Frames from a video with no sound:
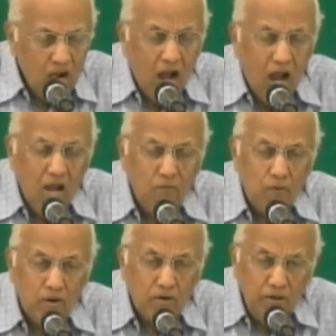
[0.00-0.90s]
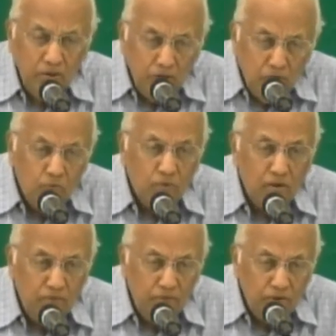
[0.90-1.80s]
I want you.
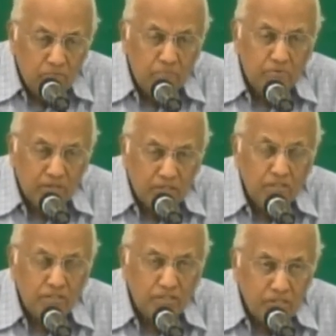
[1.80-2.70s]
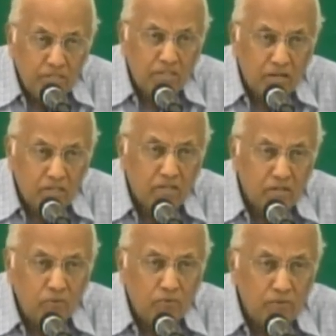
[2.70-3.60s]
If your presence does not
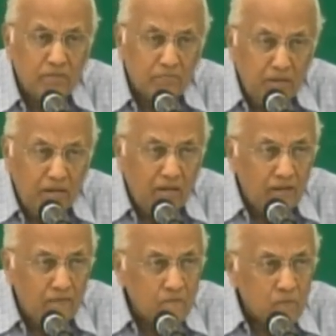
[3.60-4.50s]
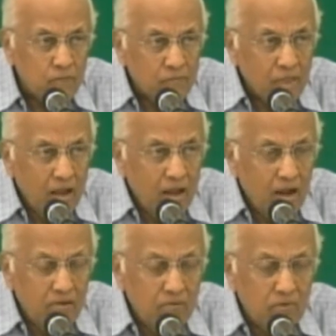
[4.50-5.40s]
go with me,
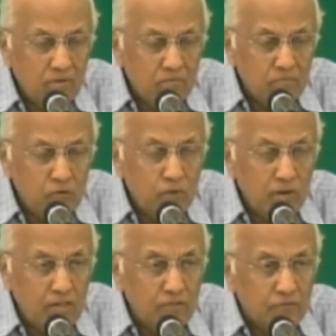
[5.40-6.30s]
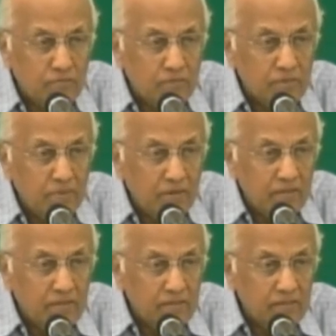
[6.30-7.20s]
I don't want to move one inch from this
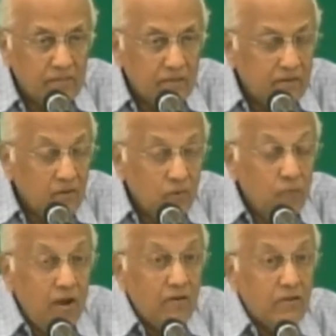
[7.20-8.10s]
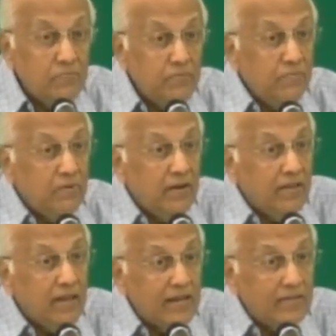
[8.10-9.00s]
place. Where are the people
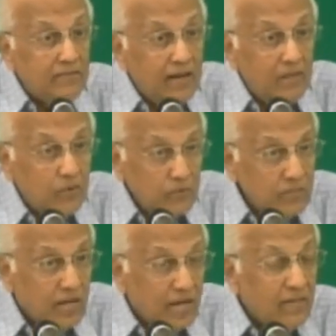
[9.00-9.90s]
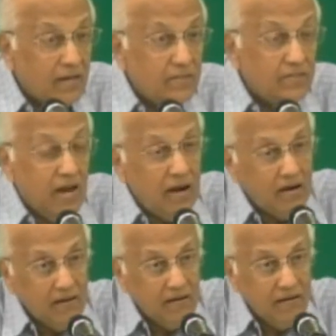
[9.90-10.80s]
like that today? Moses had that desire.